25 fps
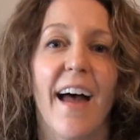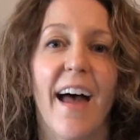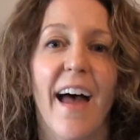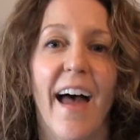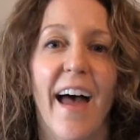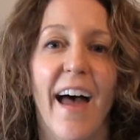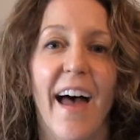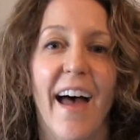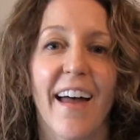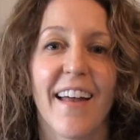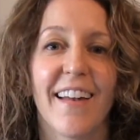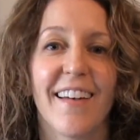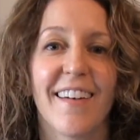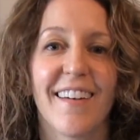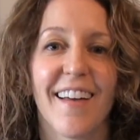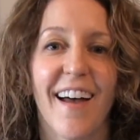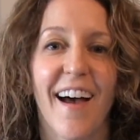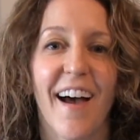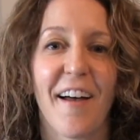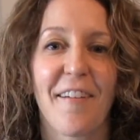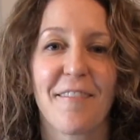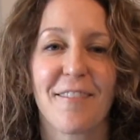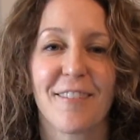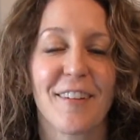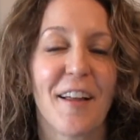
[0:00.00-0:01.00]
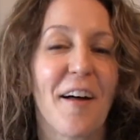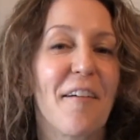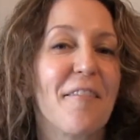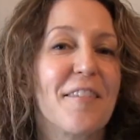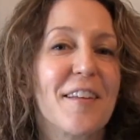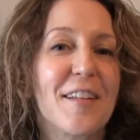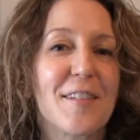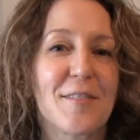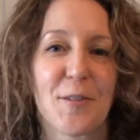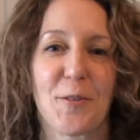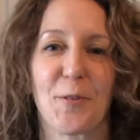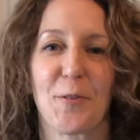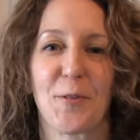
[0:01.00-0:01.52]
And I've loved
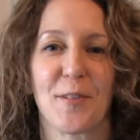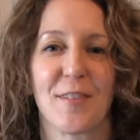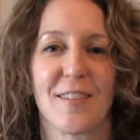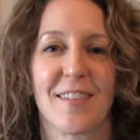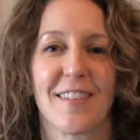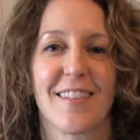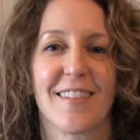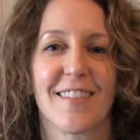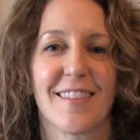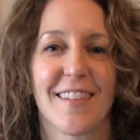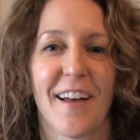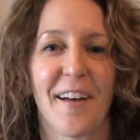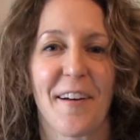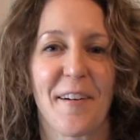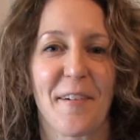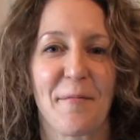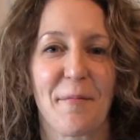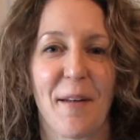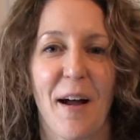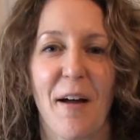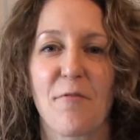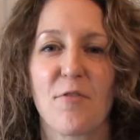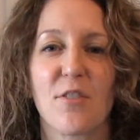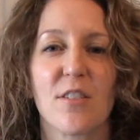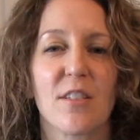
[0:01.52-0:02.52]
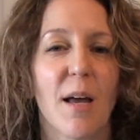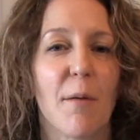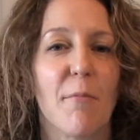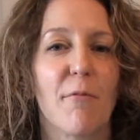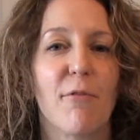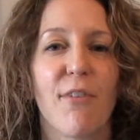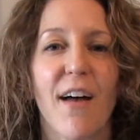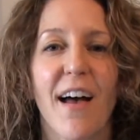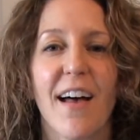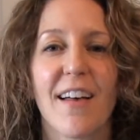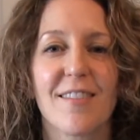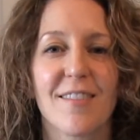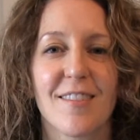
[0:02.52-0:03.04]
these courses. I'm
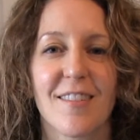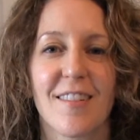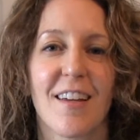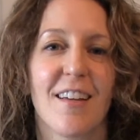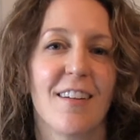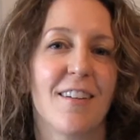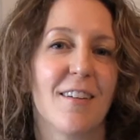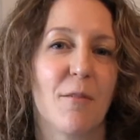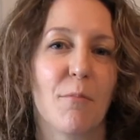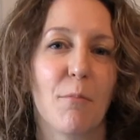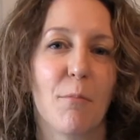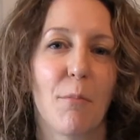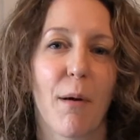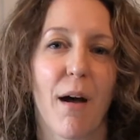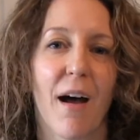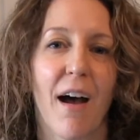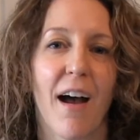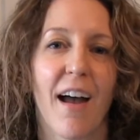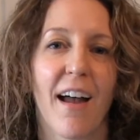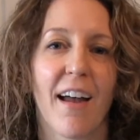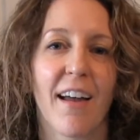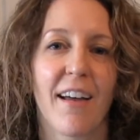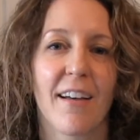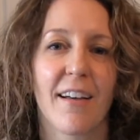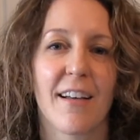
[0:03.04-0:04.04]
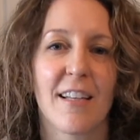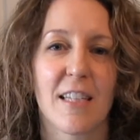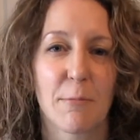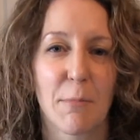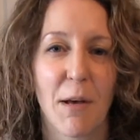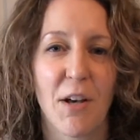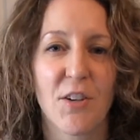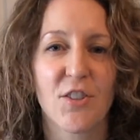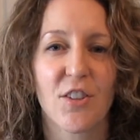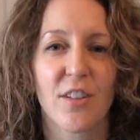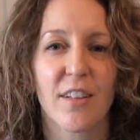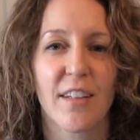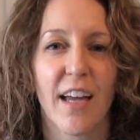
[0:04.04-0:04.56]
fascinated by
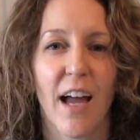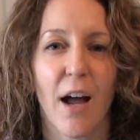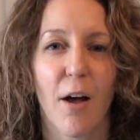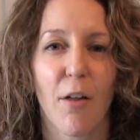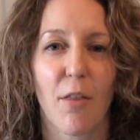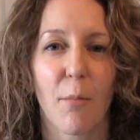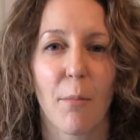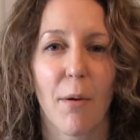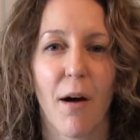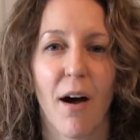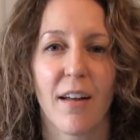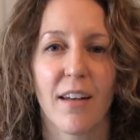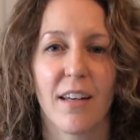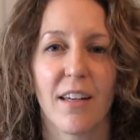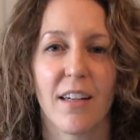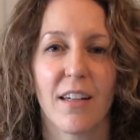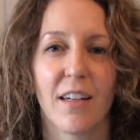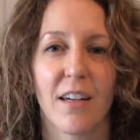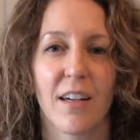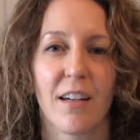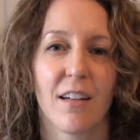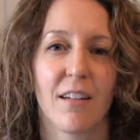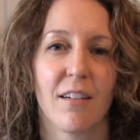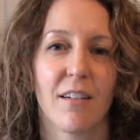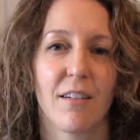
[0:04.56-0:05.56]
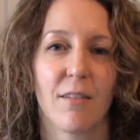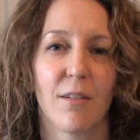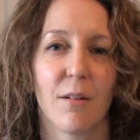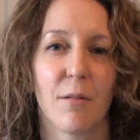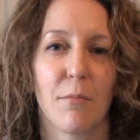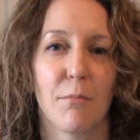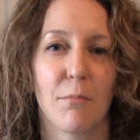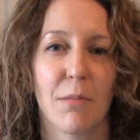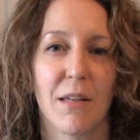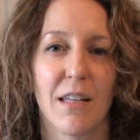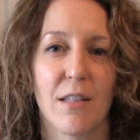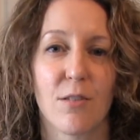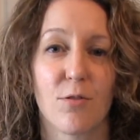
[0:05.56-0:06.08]
especially how the body can
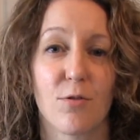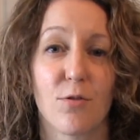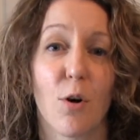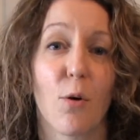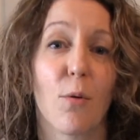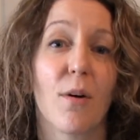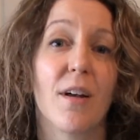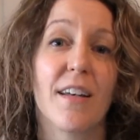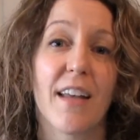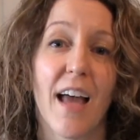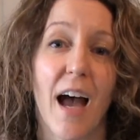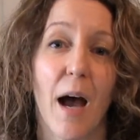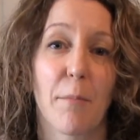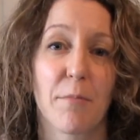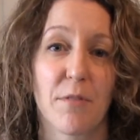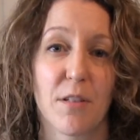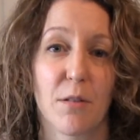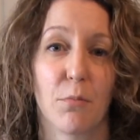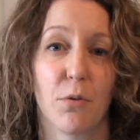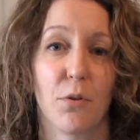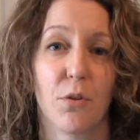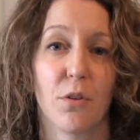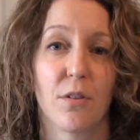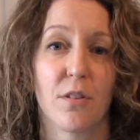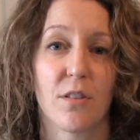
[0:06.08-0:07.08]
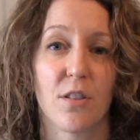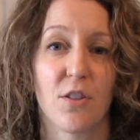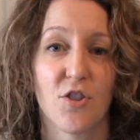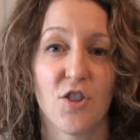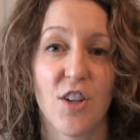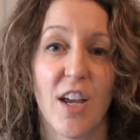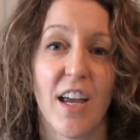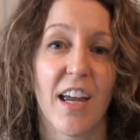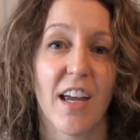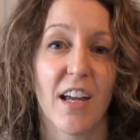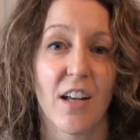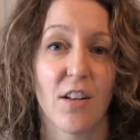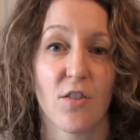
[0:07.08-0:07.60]
be so adaptable to
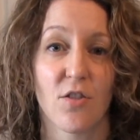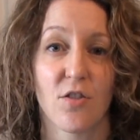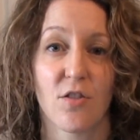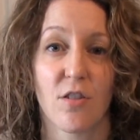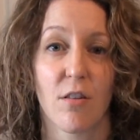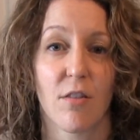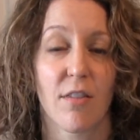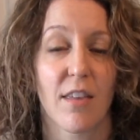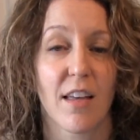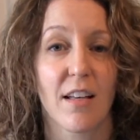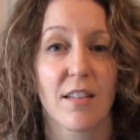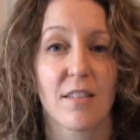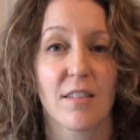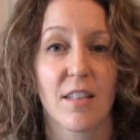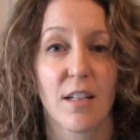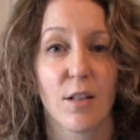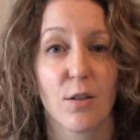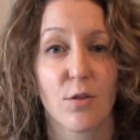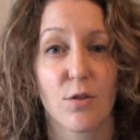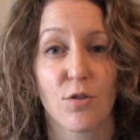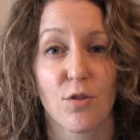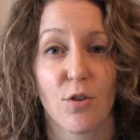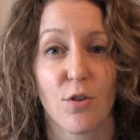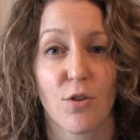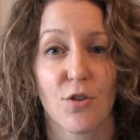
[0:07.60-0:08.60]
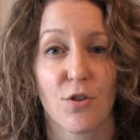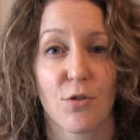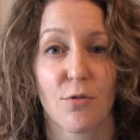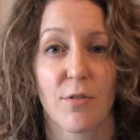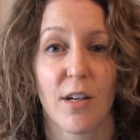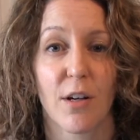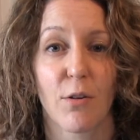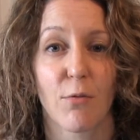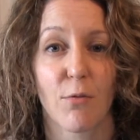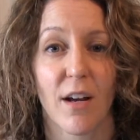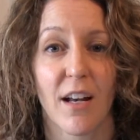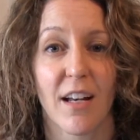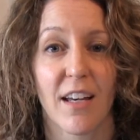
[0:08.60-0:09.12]
change to things like surgery
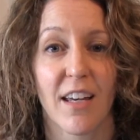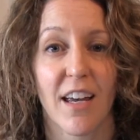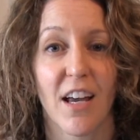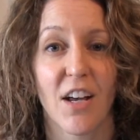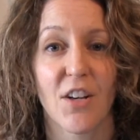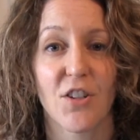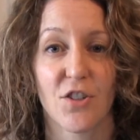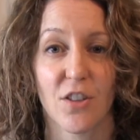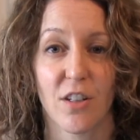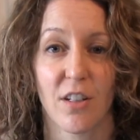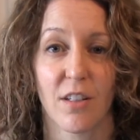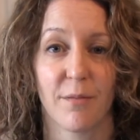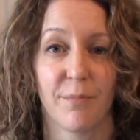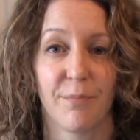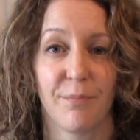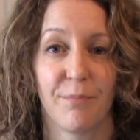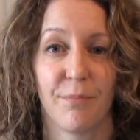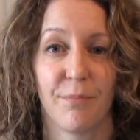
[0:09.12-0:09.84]
and radiation.